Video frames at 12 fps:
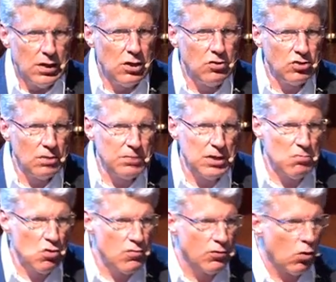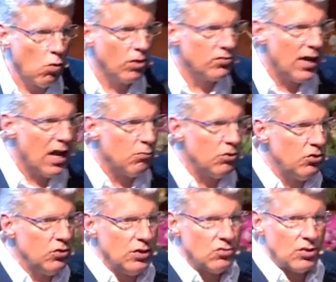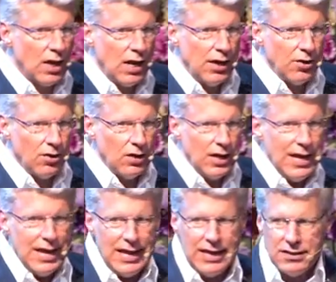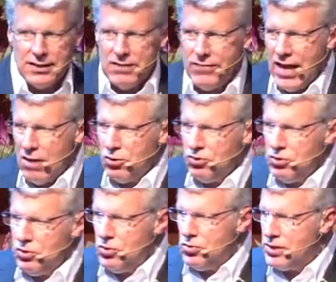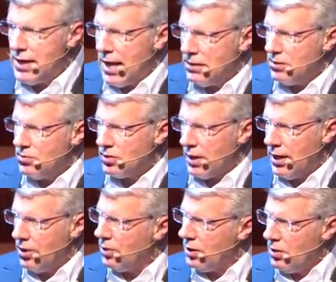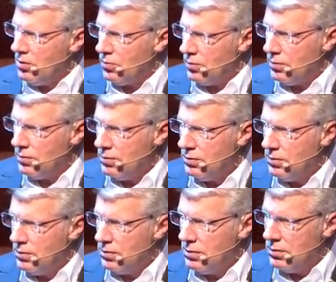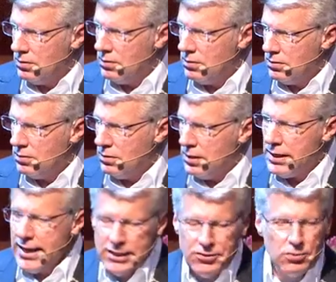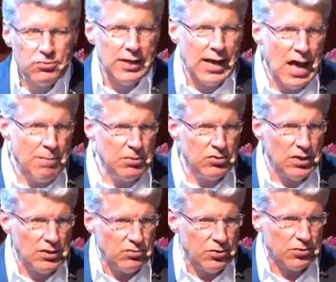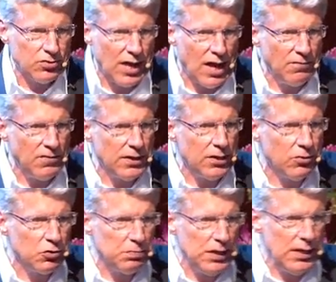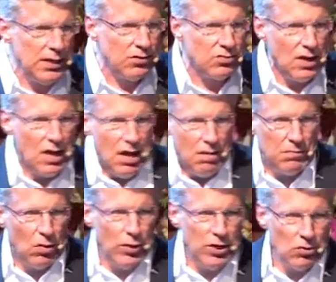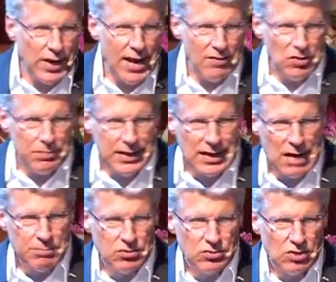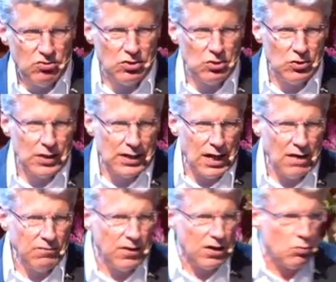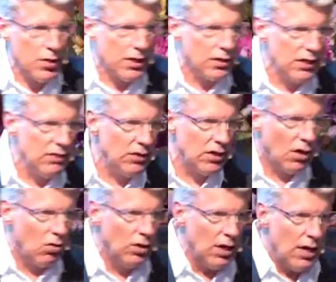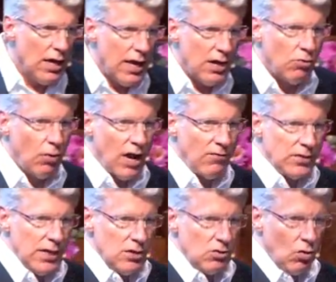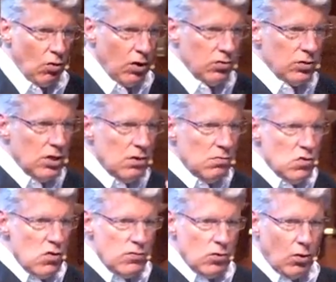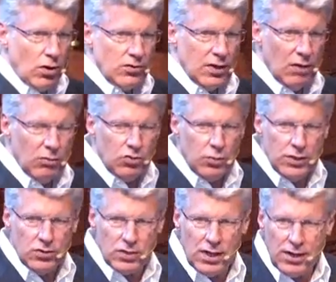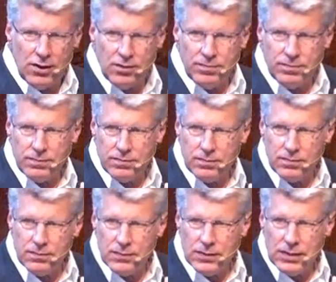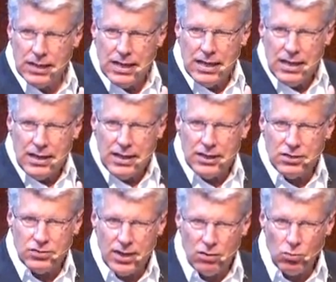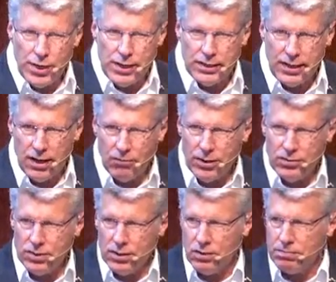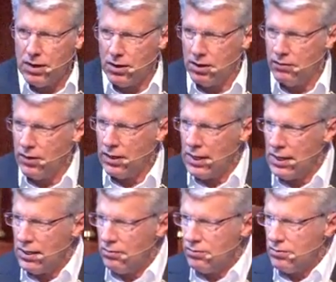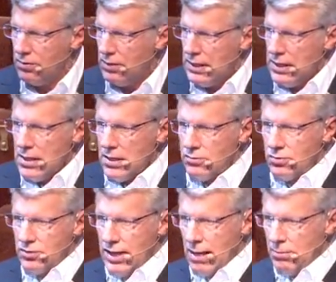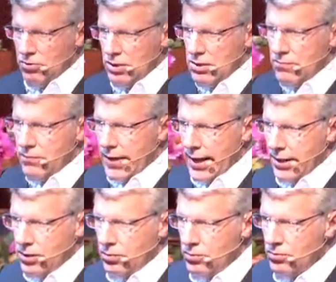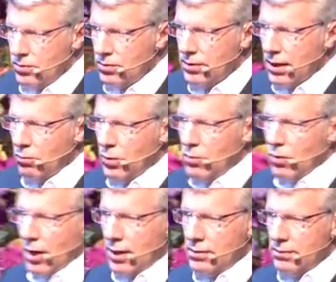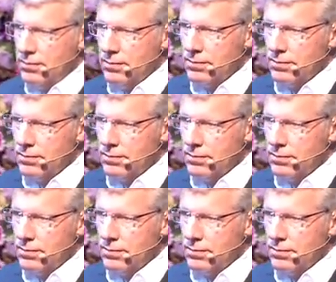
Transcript: You simply move towards that which you desire and leave that which you do not desire alone. Get it? There's the opposites. There's conflict and there's peace, but we don't have to be in opposition to the conflict. We can leave it alone and gravitate towards, move towards that which we desire. And it's that way in every single part of our lives. It's establishing the values that we want,